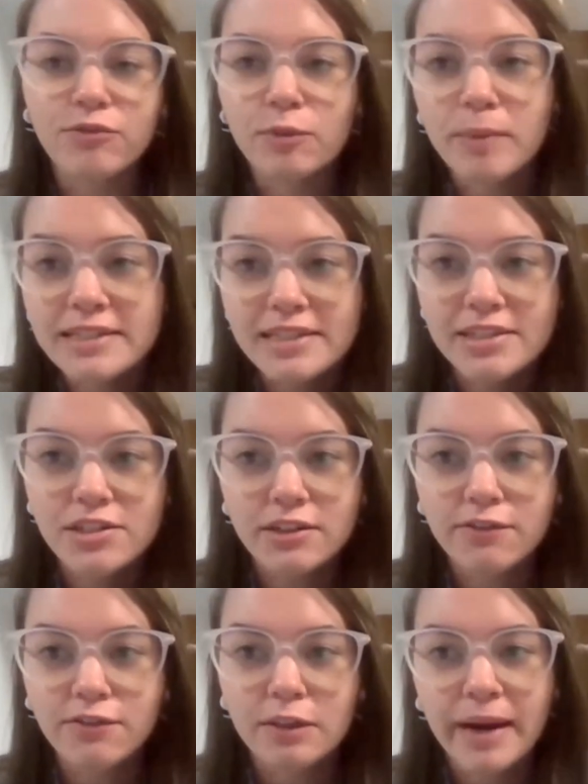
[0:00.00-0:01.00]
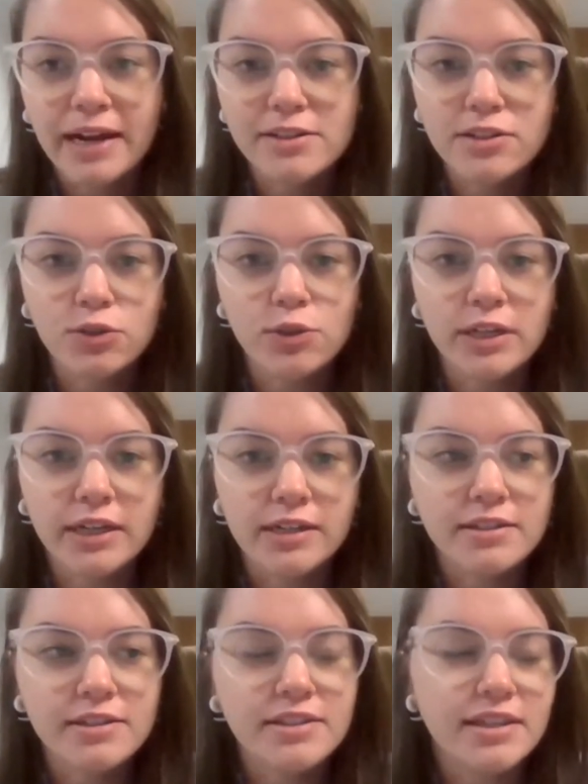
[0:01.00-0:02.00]
with my sister for the past 2
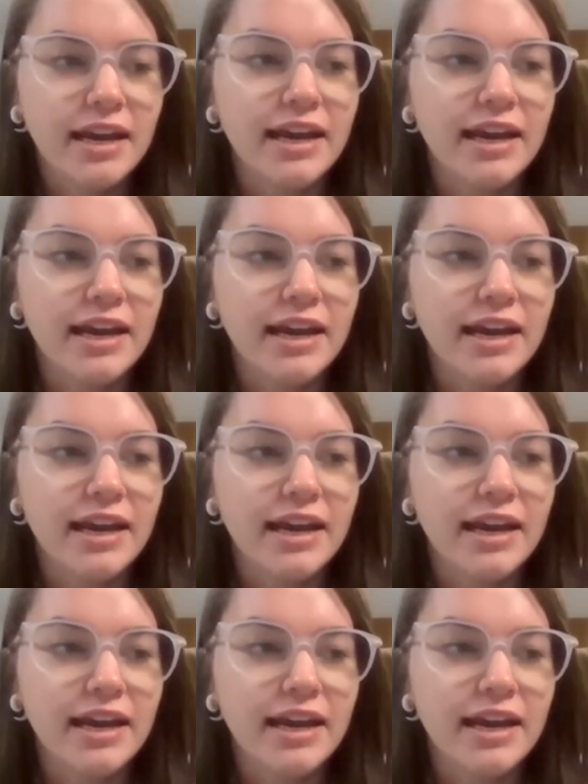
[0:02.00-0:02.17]
years,